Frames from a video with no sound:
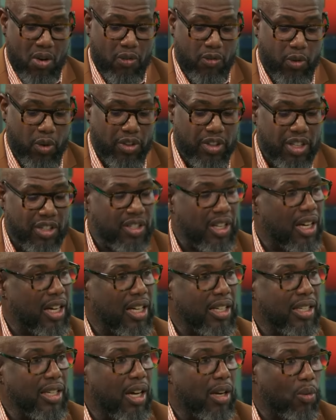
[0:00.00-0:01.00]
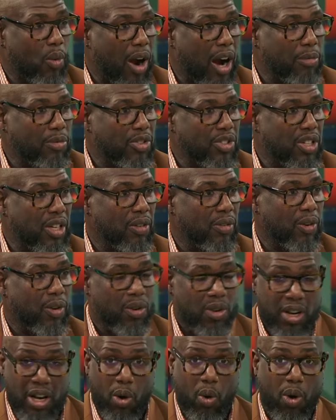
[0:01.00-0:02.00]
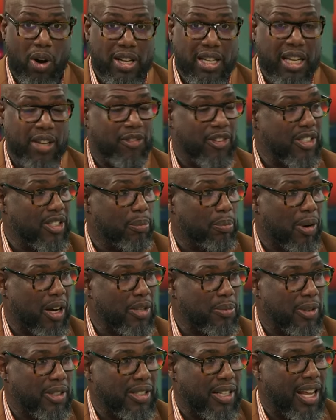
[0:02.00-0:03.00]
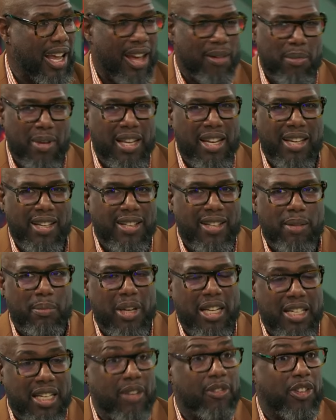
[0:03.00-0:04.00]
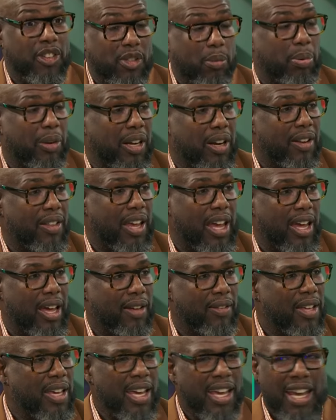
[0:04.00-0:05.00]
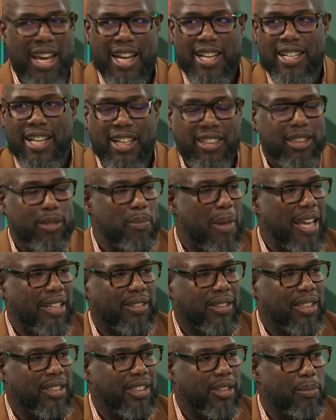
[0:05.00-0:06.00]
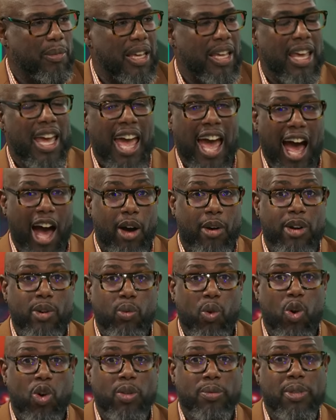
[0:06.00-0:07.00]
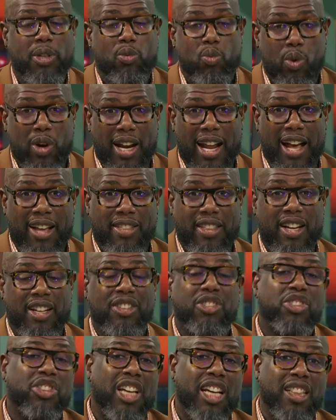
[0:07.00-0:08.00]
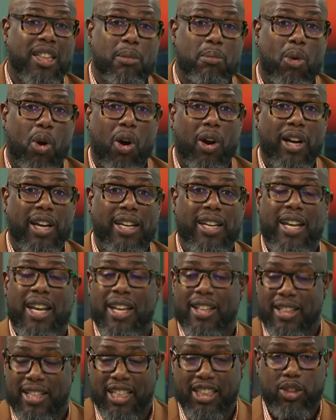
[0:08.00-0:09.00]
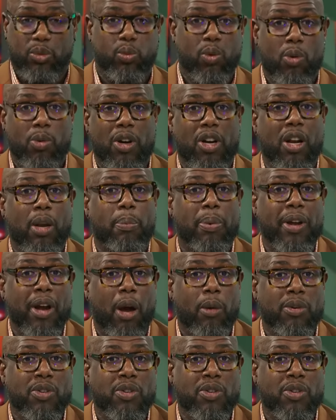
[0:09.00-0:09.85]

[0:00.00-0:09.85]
for this young wide receiver or defensive prospects they have. I mean, defensive player they have. It doesn't make sense to me. Howie Roseman went out there, set the market. This is where we're going to play our